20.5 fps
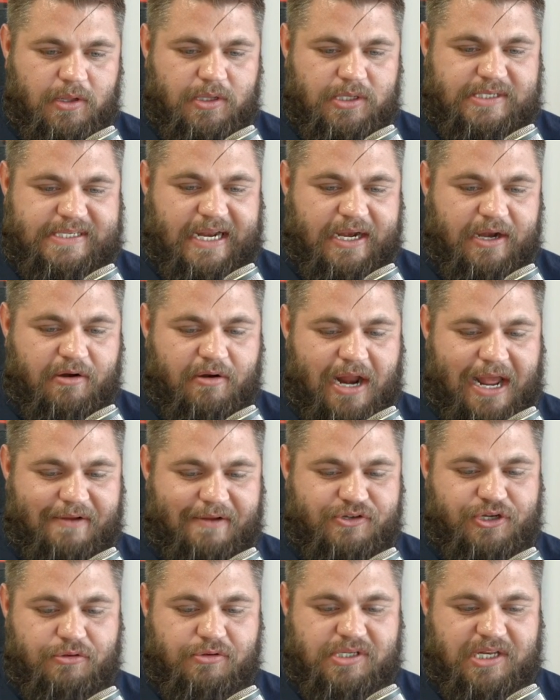
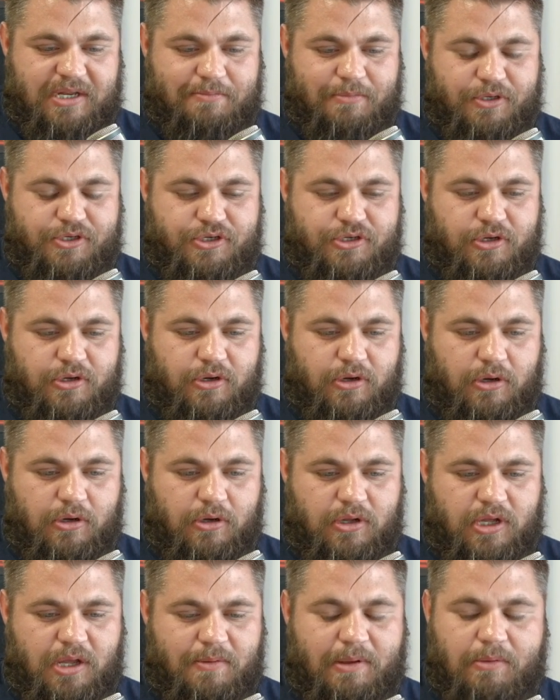Centre-halves usually
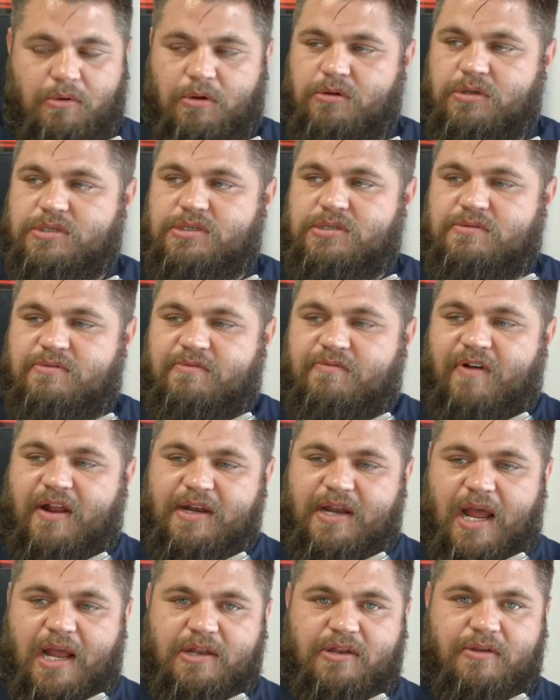mature. I mean, what was
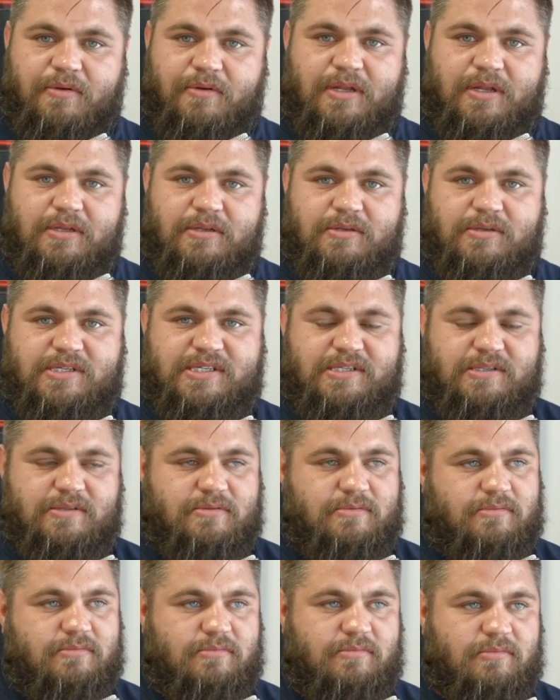Van Dijk doing?
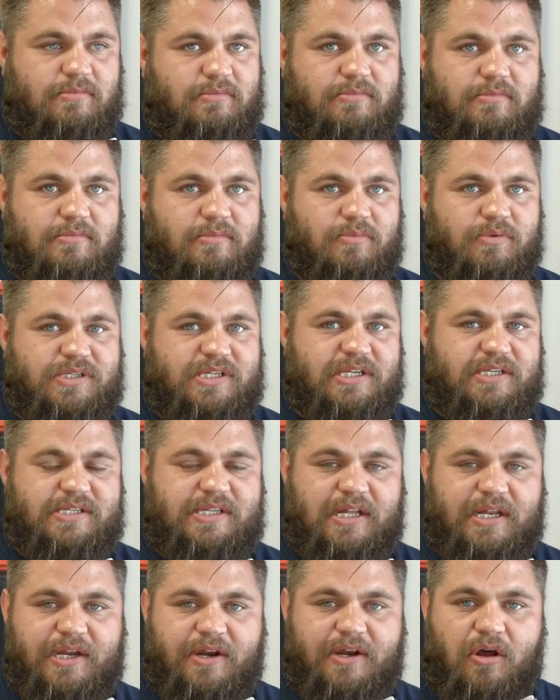Was he
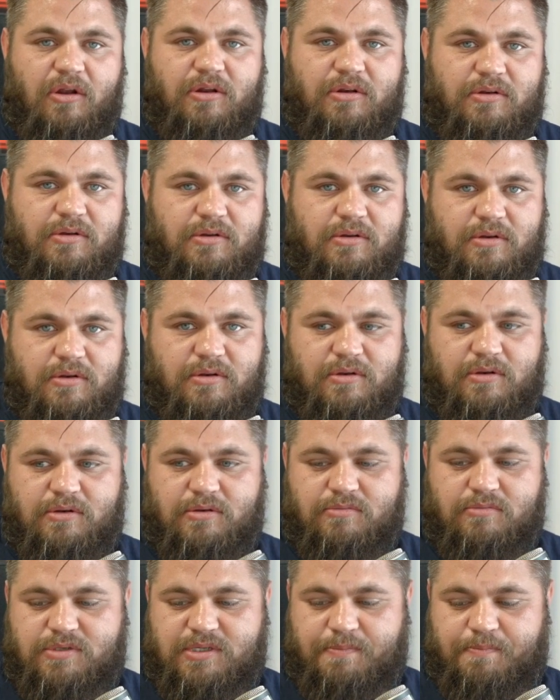still in Holland?
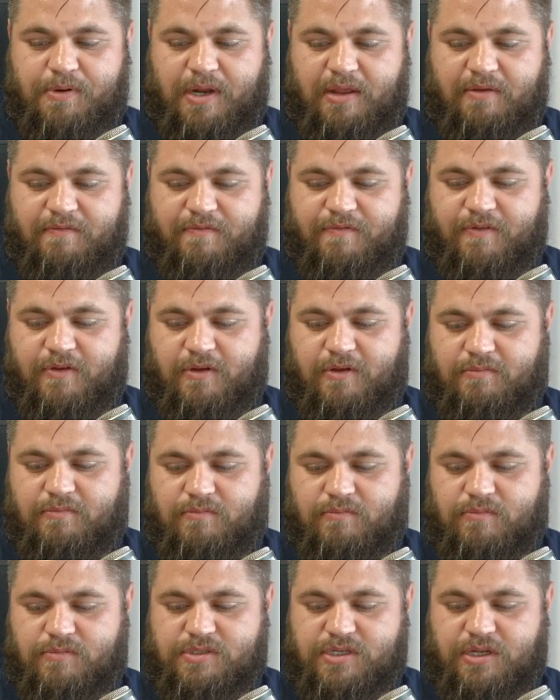Was he playing for...
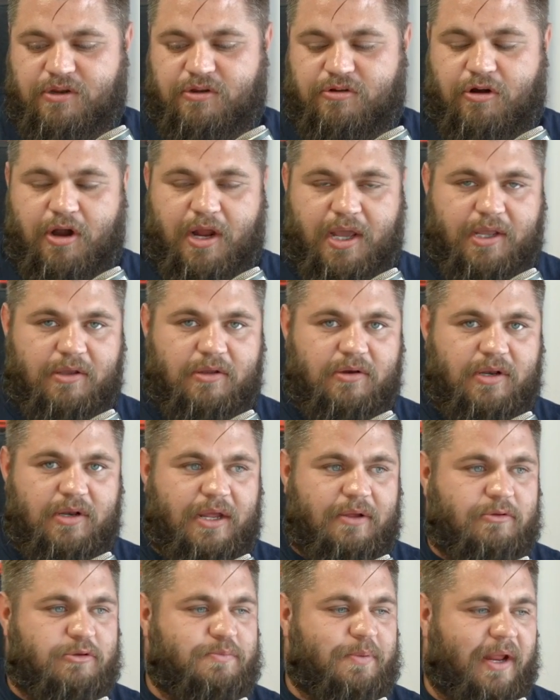Was it Groningen
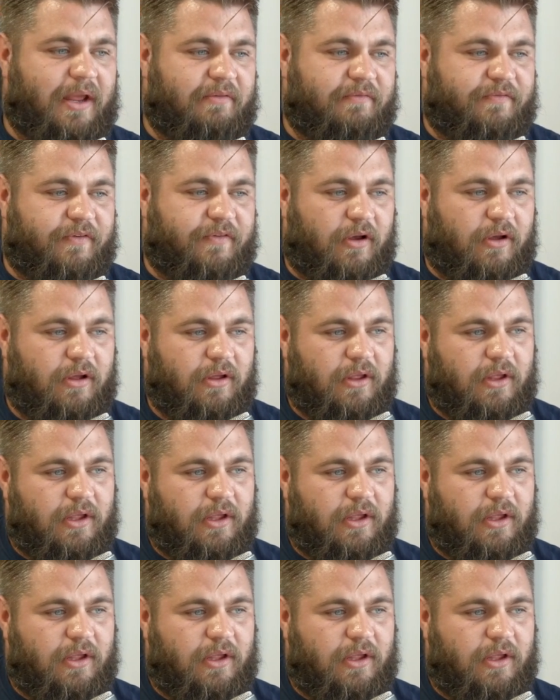that he was playing for?